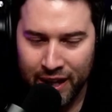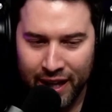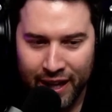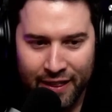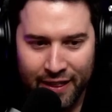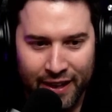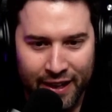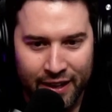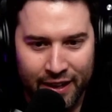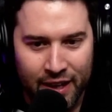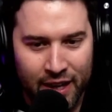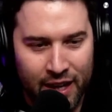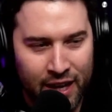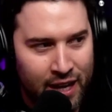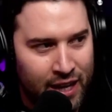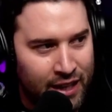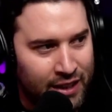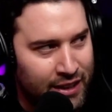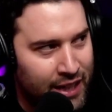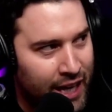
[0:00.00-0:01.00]
I think
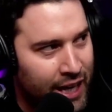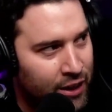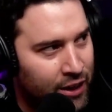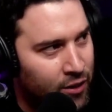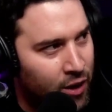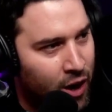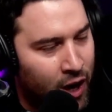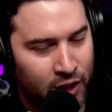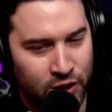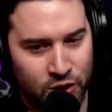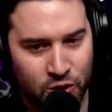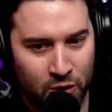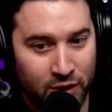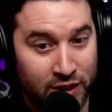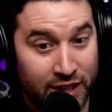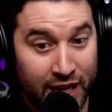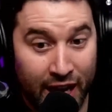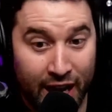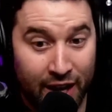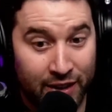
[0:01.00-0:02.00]
later on,
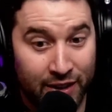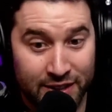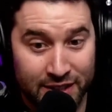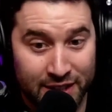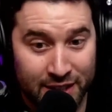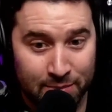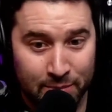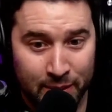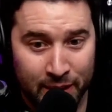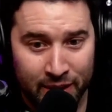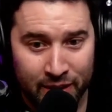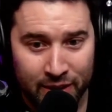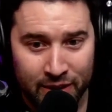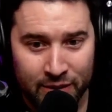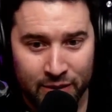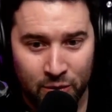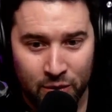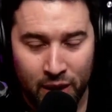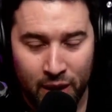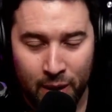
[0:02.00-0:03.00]
George Harrison
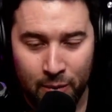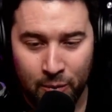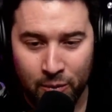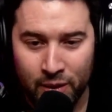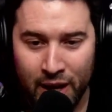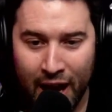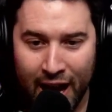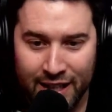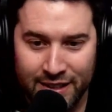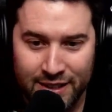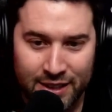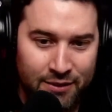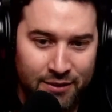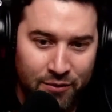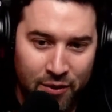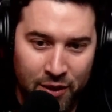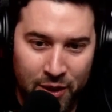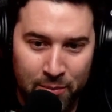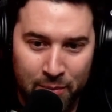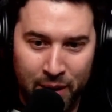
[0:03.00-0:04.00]
appeared asking
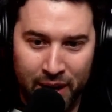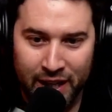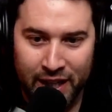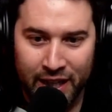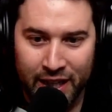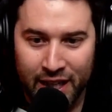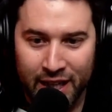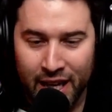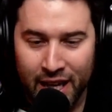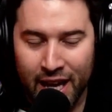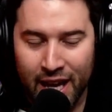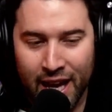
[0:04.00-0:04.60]
for the money.